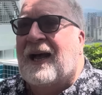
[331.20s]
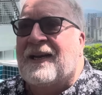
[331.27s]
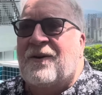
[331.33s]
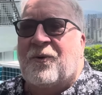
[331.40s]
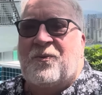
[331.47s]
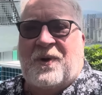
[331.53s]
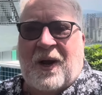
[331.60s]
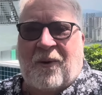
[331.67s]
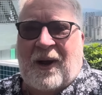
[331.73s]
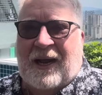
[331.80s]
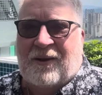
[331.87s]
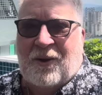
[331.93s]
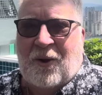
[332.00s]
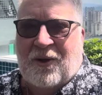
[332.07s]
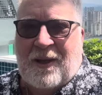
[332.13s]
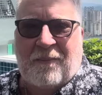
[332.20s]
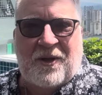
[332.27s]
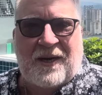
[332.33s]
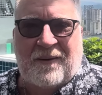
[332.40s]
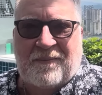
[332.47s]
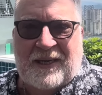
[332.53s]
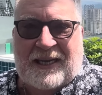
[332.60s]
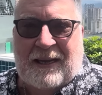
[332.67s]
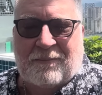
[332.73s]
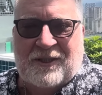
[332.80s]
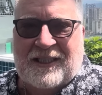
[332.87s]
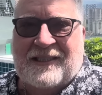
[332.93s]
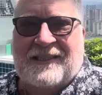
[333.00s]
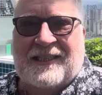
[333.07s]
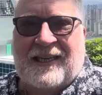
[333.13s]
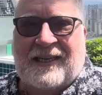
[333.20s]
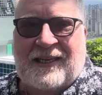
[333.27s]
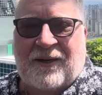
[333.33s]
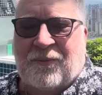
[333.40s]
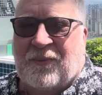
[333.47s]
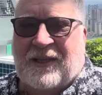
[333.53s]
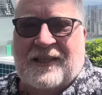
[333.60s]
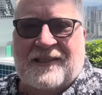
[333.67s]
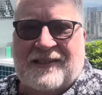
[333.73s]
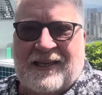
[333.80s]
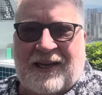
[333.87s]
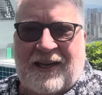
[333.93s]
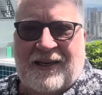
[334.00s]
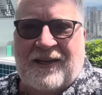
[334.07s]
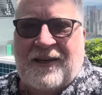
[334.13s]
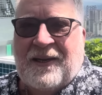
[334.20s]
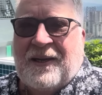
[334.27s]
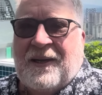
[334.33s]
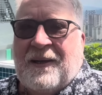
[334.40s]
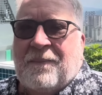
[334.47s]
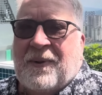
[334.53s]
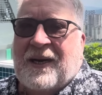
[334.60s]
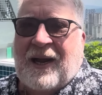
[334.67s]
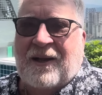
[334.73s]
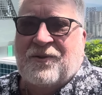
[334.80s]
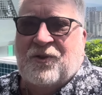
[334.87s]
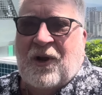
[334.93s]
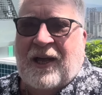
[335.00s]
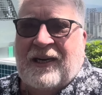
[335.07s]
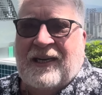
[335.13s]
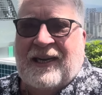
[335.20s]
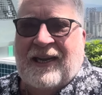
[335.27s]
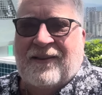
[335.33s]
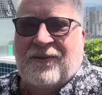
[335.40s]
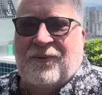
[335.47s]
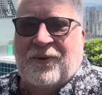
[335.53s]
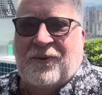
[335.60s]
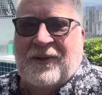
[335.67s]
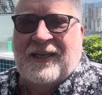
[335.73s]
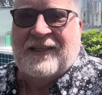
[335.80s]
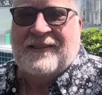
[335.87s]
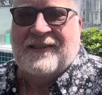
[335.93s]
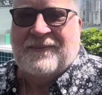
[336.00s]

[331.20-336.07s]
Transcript: don't know how long I'm going to be able to sit here with the sun, but I'll try to get through this.